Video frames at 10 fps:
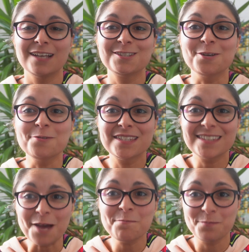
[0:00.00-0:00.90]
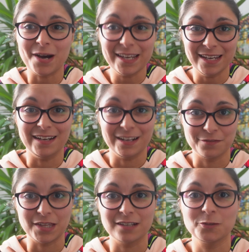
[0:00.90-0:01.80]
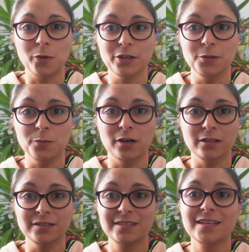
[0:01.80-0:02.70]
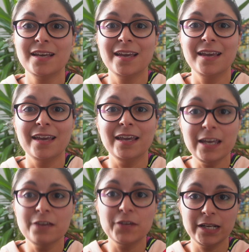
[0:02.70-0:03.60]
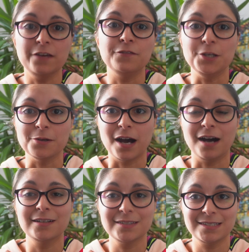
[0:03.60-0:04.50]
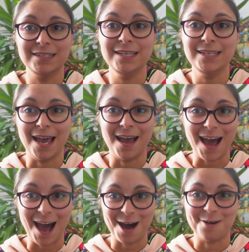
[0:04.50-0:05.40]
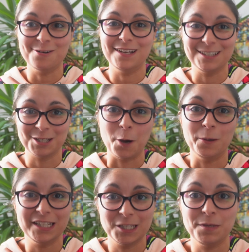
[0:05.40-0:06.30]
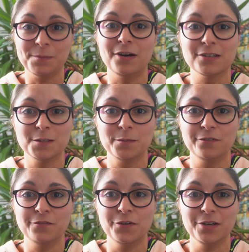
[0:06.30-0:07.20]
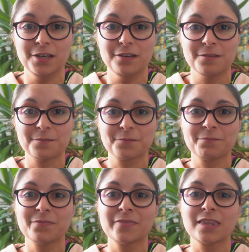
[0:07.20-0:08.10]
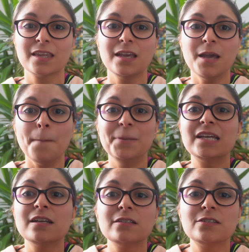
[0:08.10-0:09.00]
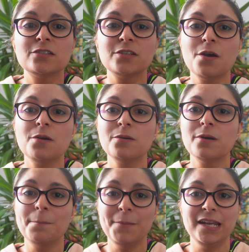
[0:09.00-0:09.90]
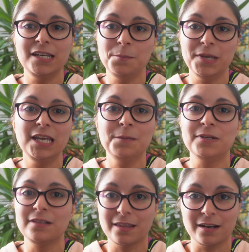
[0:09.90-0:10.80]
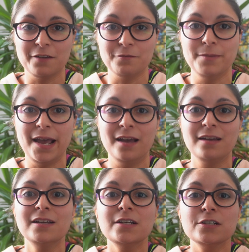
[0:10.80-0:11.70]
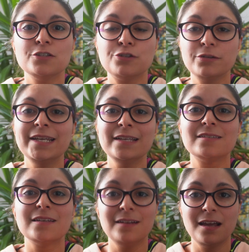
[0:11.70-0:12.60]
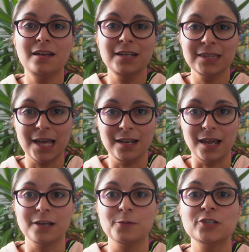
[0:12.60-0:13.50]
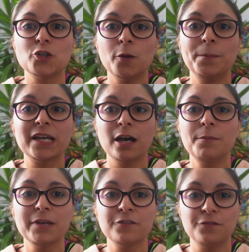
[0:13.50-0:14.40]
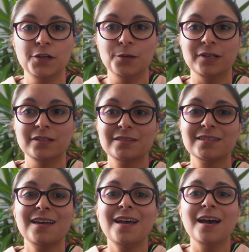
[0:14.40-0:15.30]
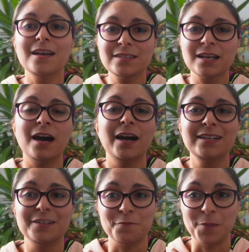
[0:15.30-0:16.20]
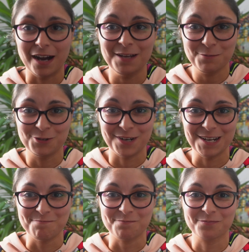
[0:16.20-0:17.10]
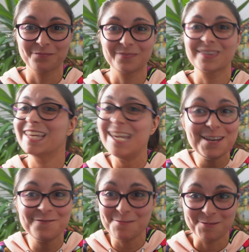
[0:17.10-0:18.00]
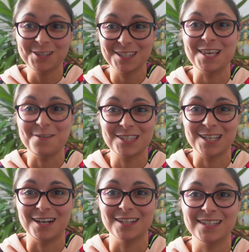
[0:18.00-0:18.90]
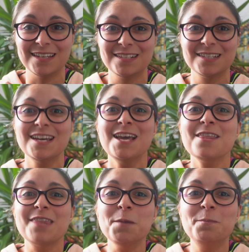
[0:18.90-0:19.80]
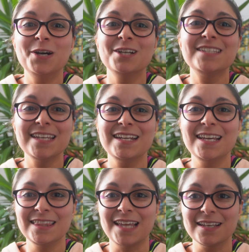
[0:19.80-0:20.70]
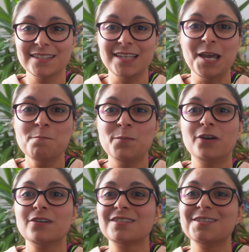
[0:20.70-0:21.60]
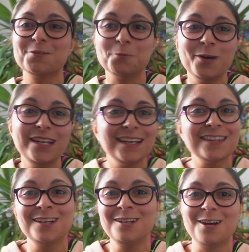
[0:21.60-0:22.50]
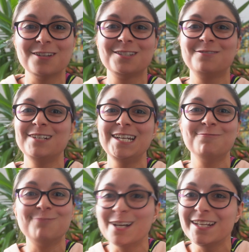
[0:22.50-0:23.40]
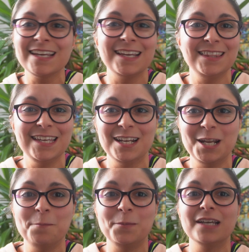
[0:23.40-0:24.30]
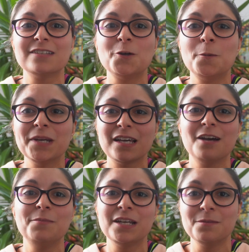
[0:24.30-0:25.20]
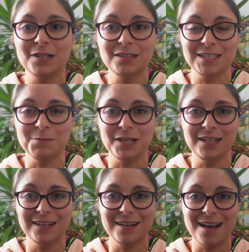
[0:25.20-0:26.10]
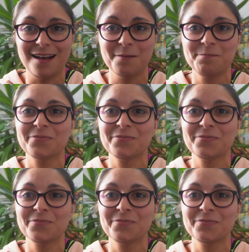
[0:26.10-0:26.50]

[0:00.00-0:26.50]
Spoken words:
So stand by it if that's what you want, even if you can't see yet how it's going to be possible for you. Because so many people that I've met treat learning their language or becoming fluent as a kind of pipe dream. Even once they've started, they put it in that same box as winning the lottery, running in the Olympics, or becoming a multimillionaire.